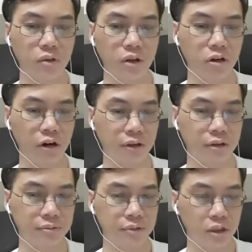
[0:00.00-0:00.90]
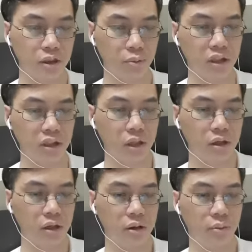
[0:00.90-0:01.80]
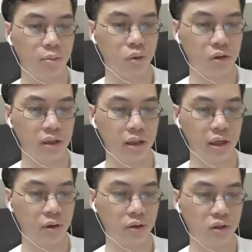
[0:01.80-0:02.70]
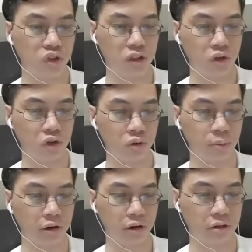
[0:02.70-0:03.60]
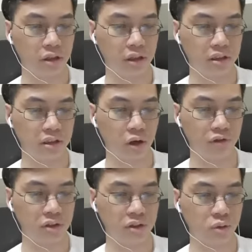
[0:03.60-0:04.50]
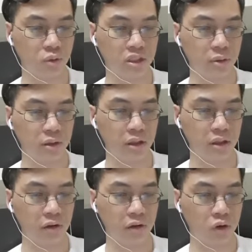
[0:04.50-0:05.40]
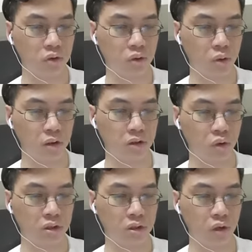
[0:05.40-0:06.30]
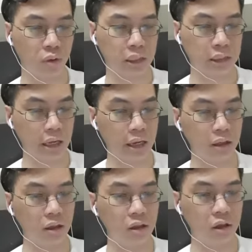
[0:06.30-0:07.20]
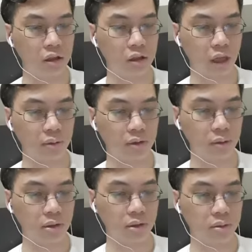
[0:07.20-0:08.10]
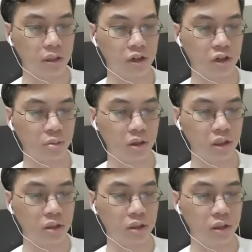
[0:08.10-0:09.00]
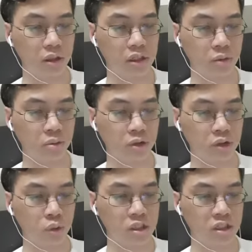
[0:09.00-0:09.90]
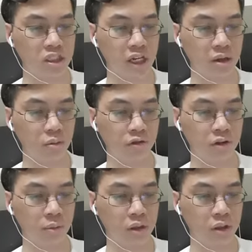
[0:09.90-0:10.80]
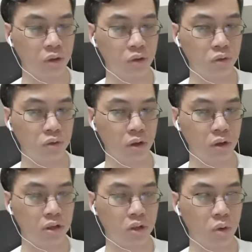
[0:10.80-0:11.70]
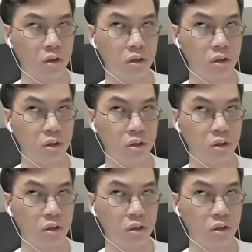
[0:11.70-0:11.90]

All right. Mutiny. A poorly led or mistreated crew might return against its officers once per day if a crew's quality score is lower than 10. The captain must make a charisma, intimidation, or persuasion check modified by the crew's quality score.